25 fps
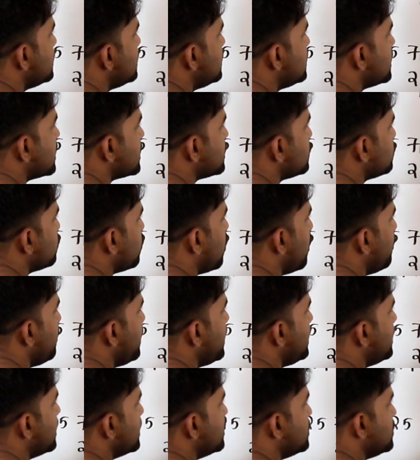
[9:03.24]
just
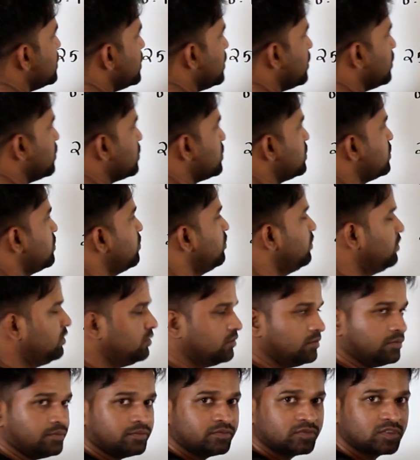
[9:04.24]
omit the zeros.
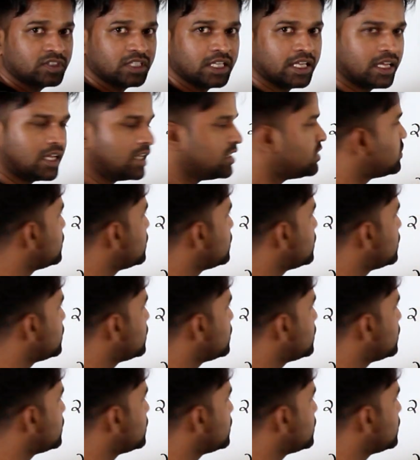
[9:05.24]
The